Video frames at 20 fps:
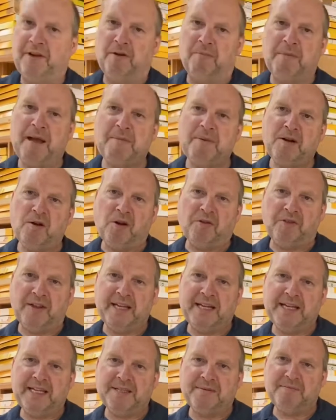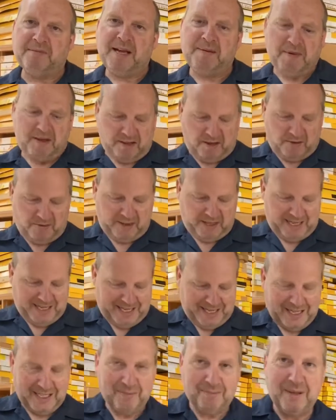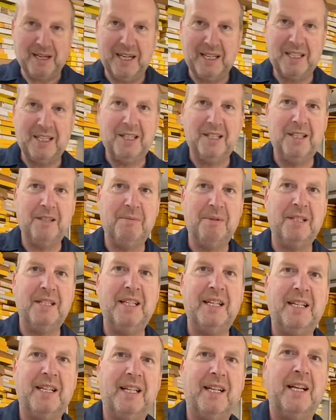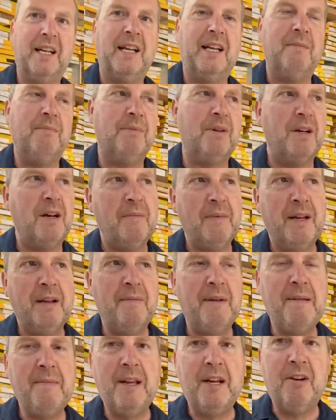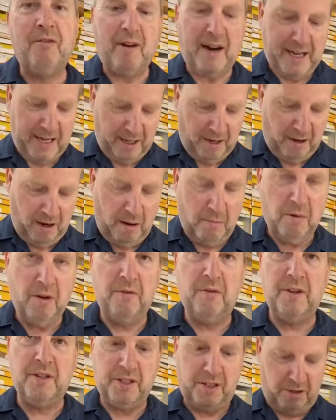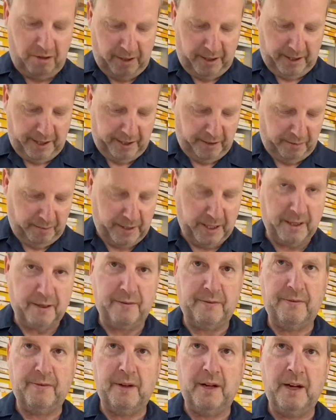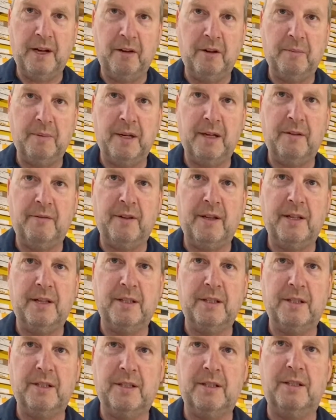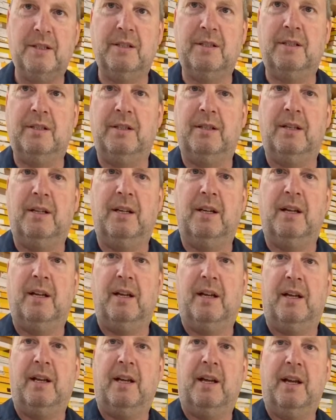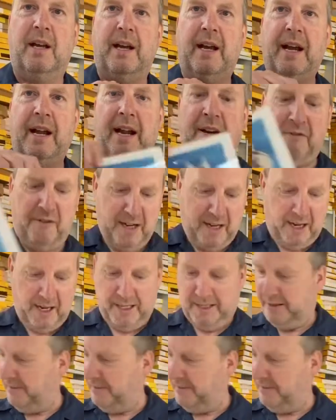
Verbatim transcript: Maybe not these, maybe not these pictures particularly, but I mean, maybe Great Yarmouth has got a little bit of a little bit of this. And every like